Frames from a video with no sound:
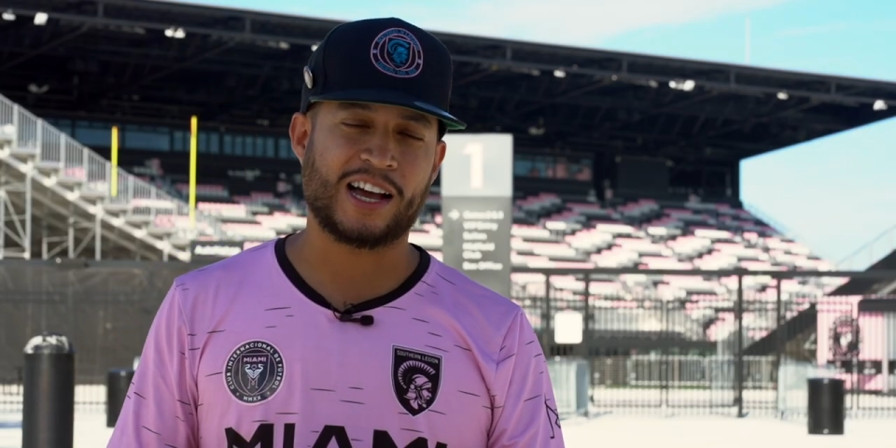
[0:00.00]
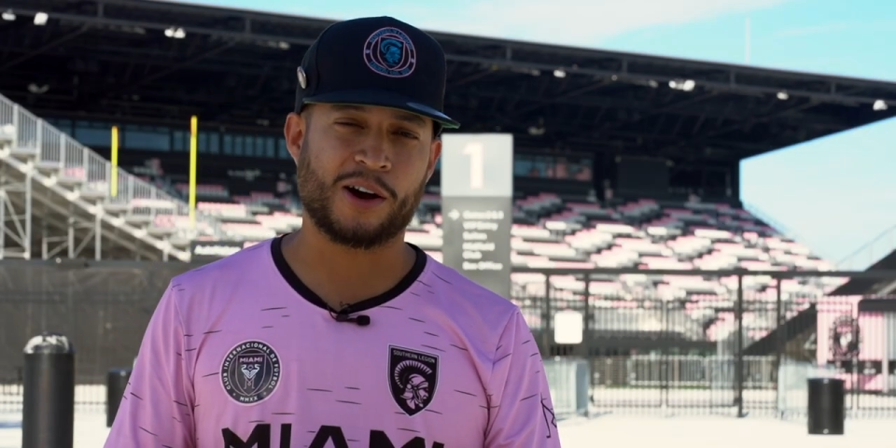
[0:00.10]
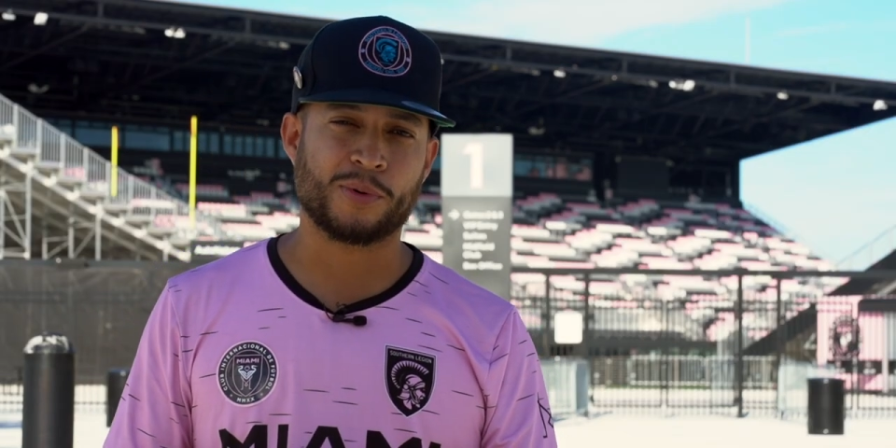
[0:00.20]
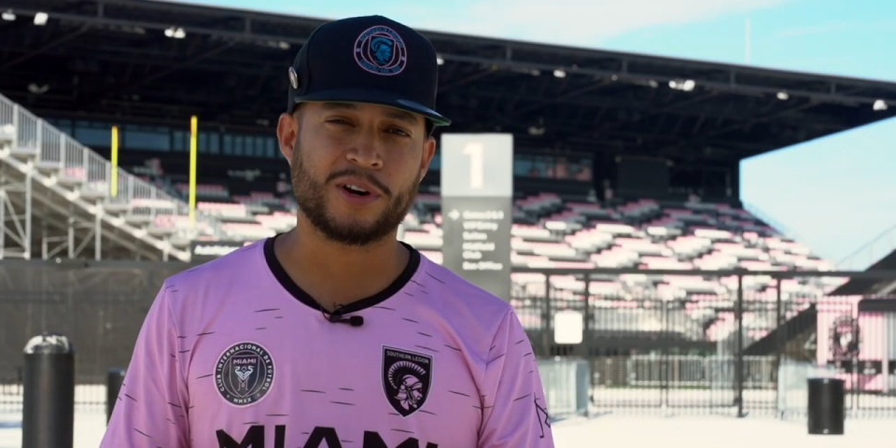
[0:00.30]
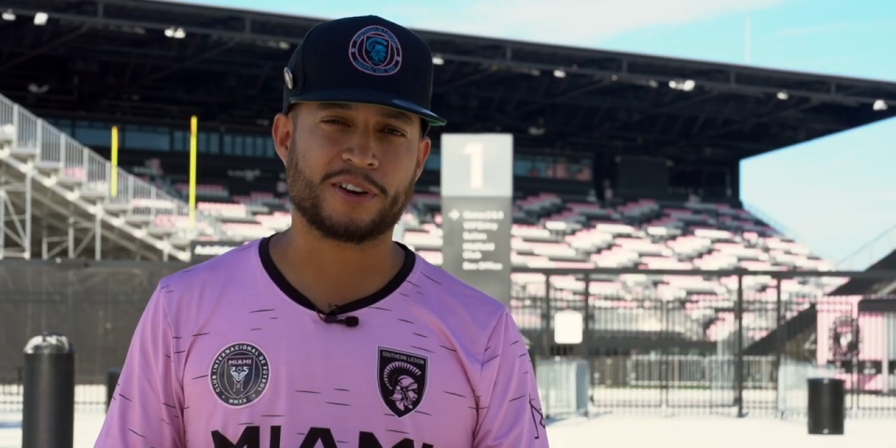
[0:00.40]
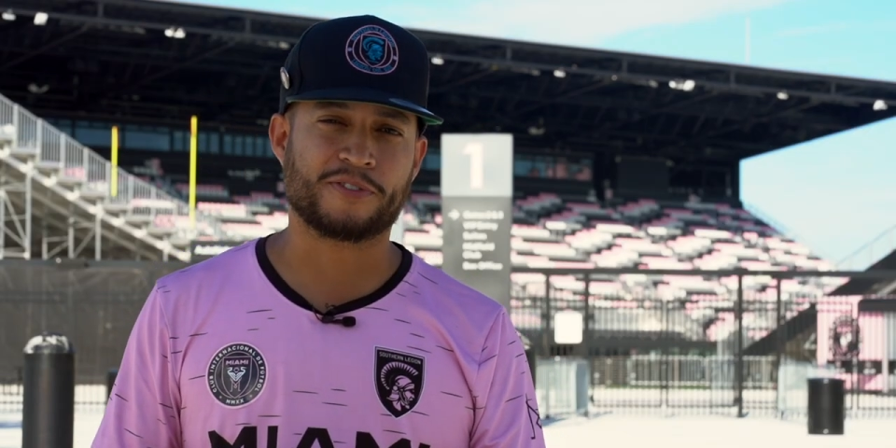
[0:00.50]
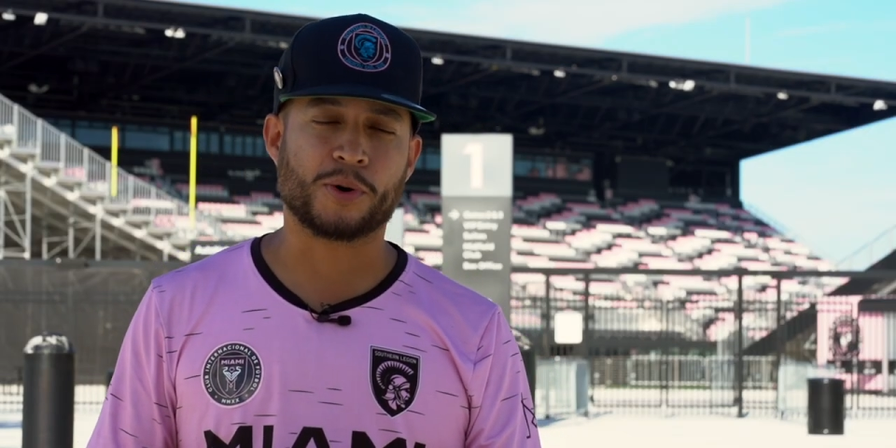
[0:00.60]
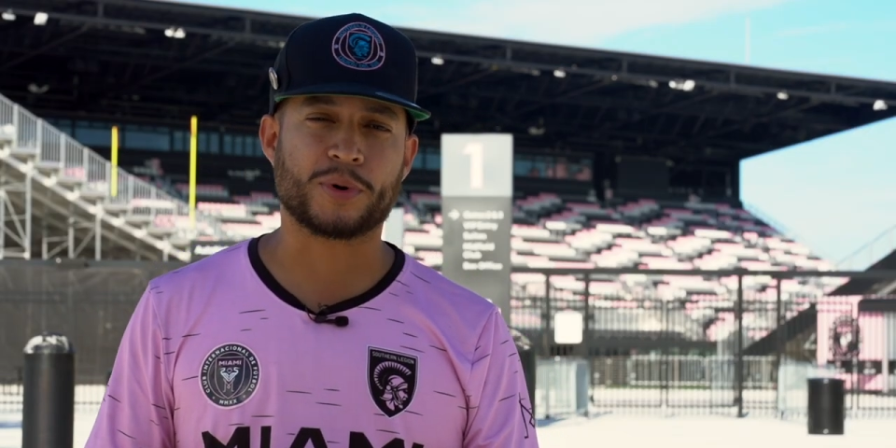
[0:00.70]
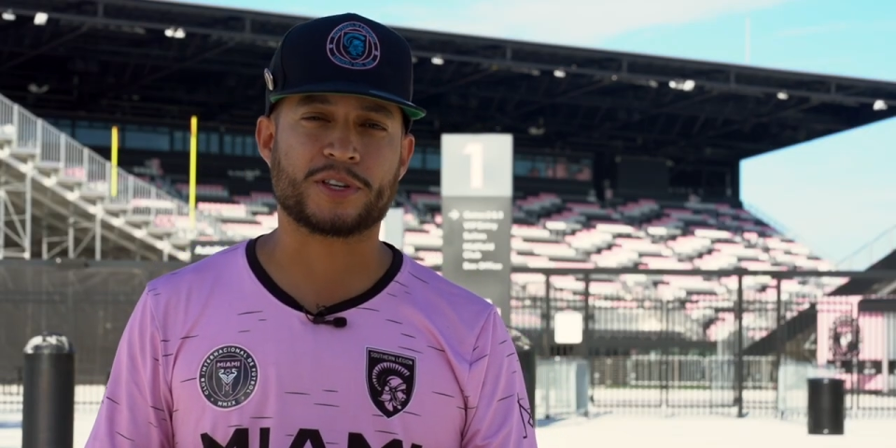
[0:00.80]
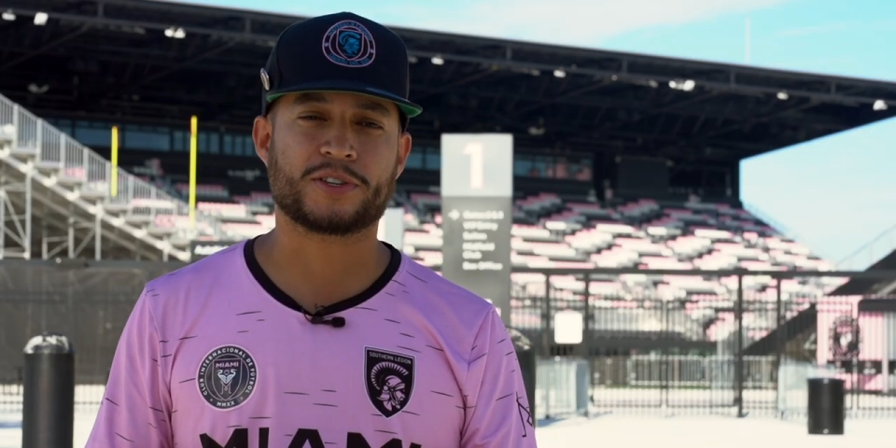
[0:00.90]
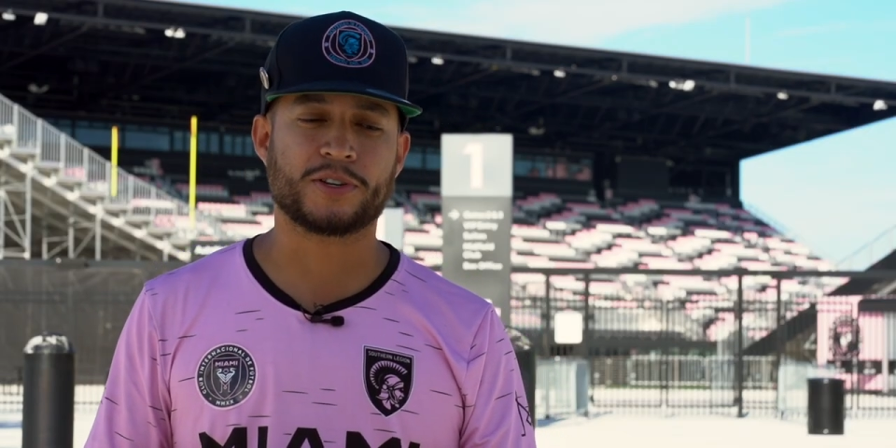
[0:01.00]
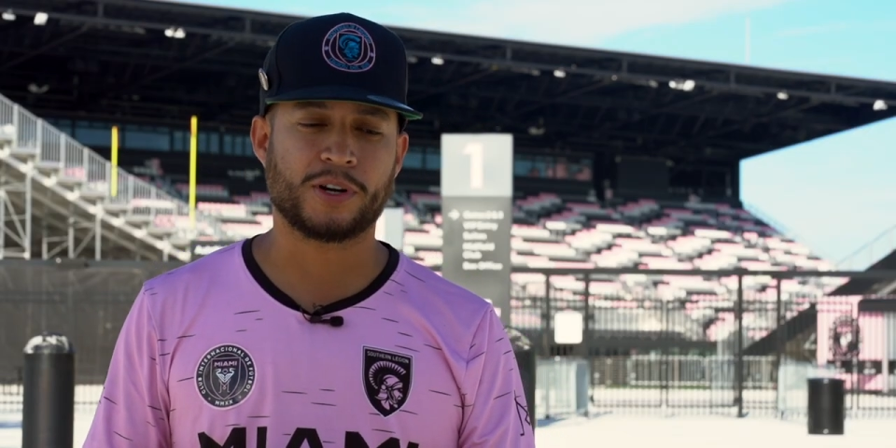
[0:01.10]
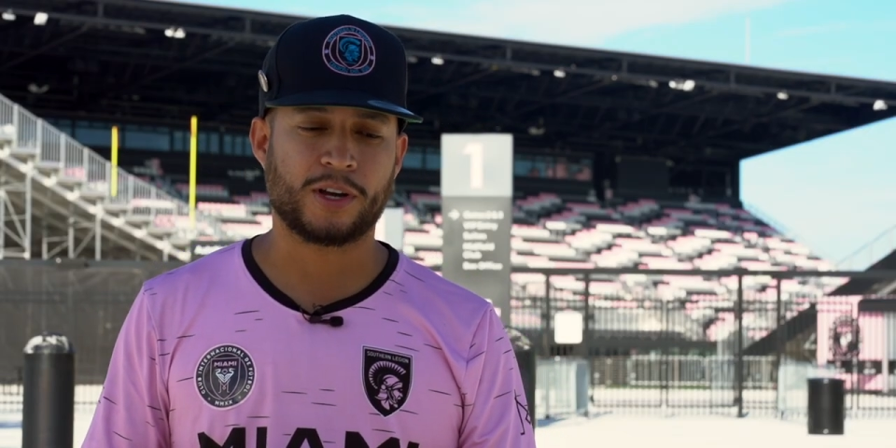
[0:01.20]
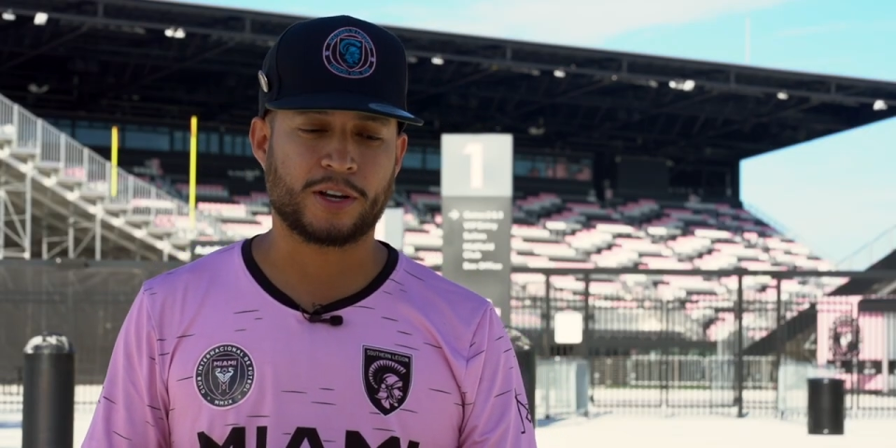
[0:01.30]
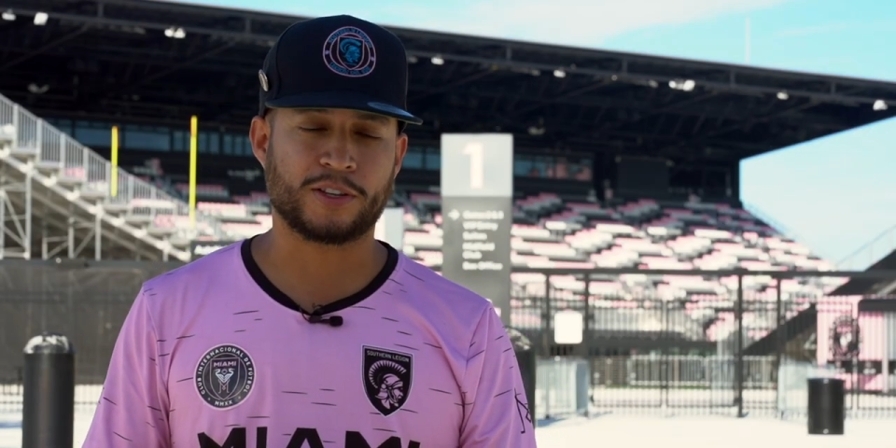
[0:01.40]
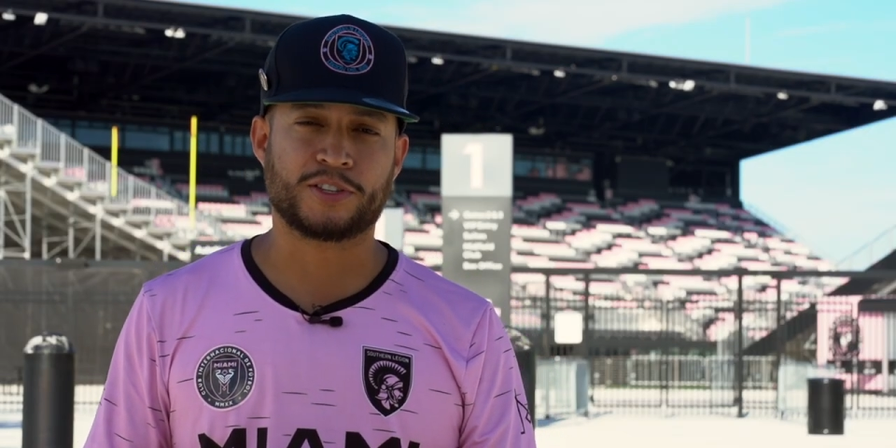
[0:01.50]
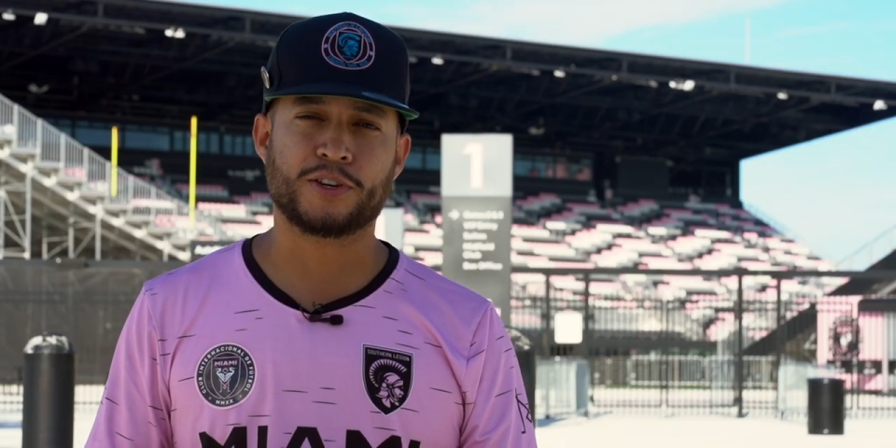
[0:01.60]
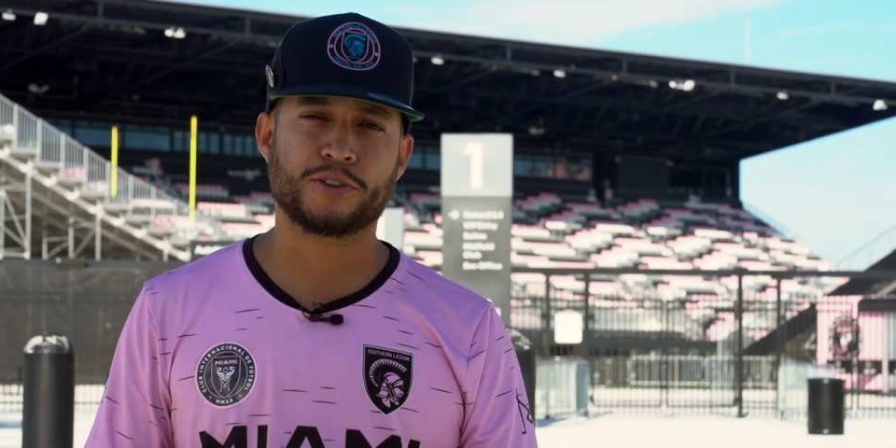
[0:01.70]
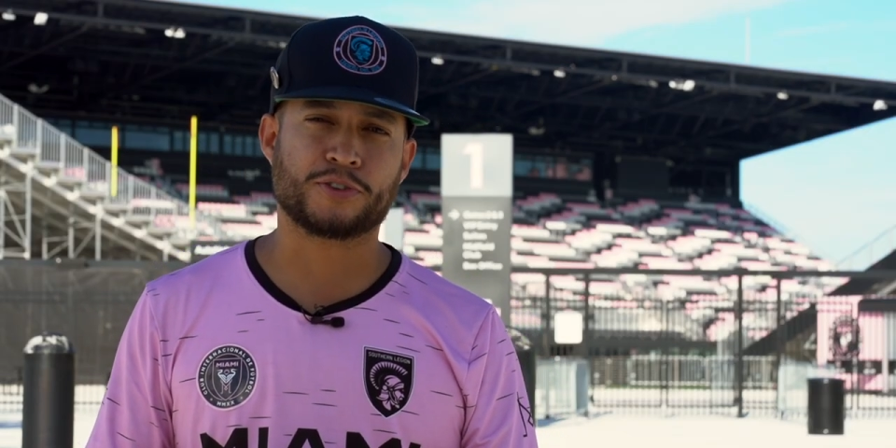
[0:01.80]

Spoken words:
and we look forward to continue